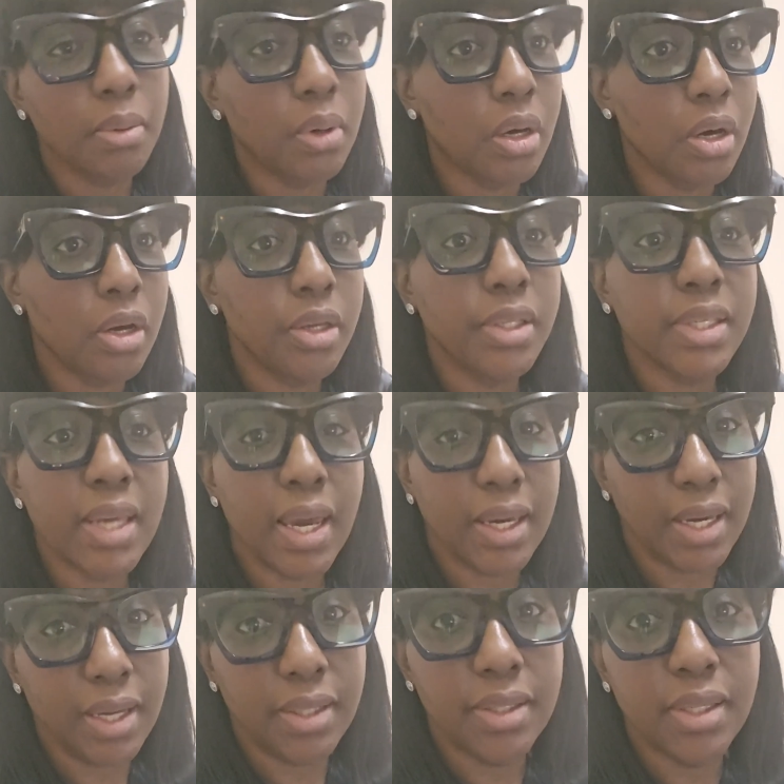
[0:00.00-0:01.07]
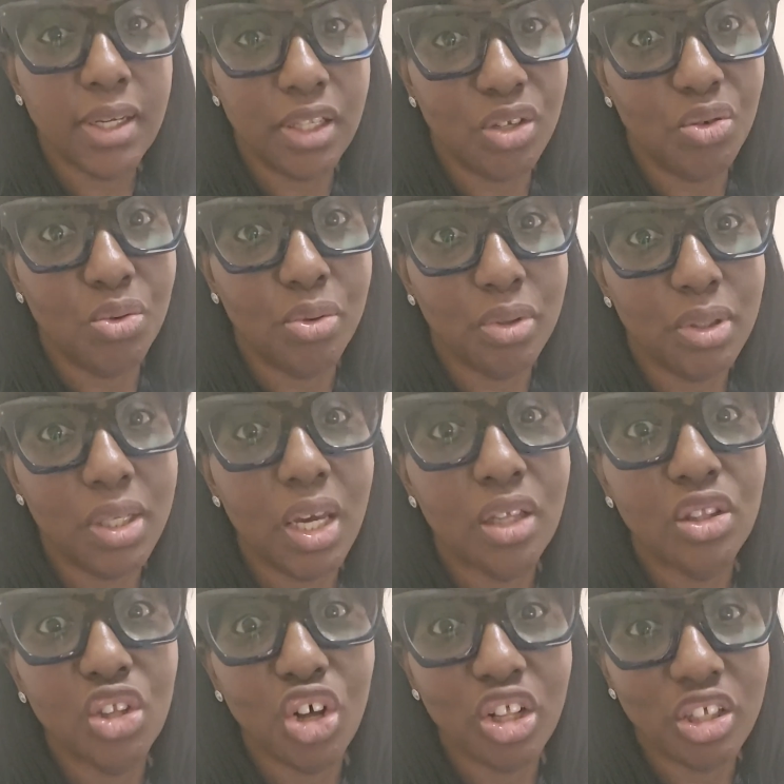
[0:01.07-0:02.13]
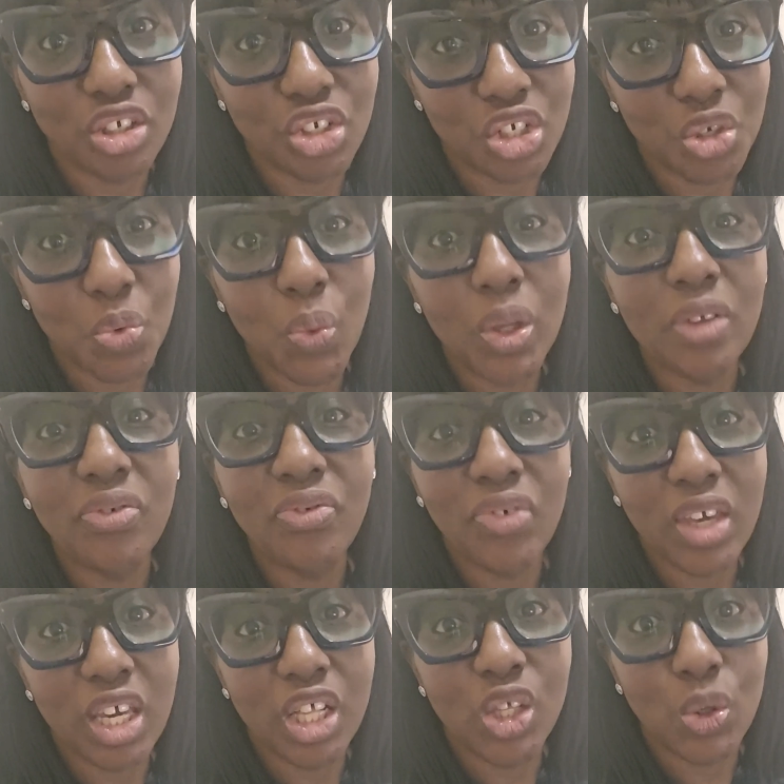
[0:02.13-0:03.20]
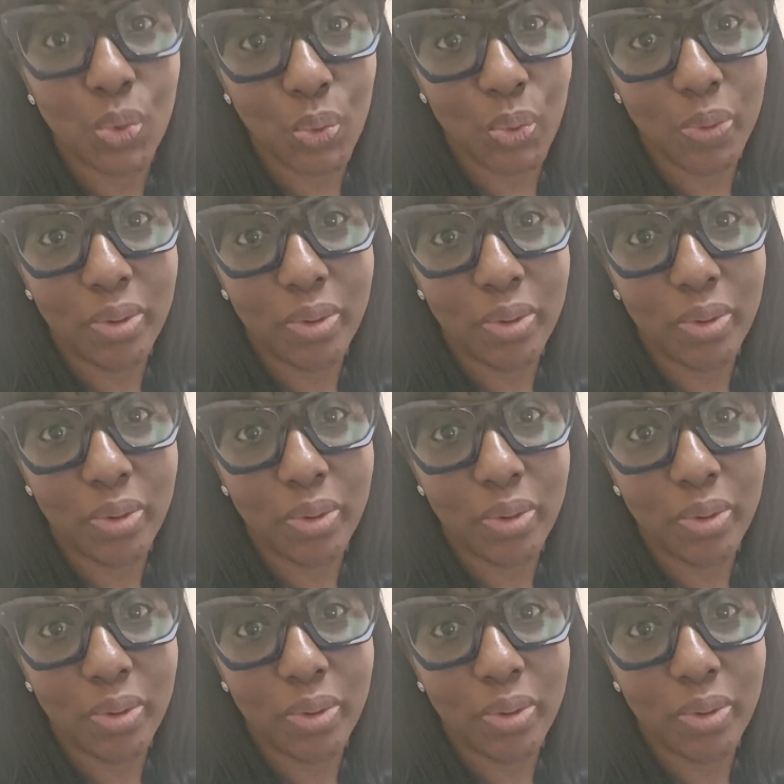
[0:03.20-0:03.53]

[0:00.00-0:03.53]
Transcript: because I can tell you technology will fail you.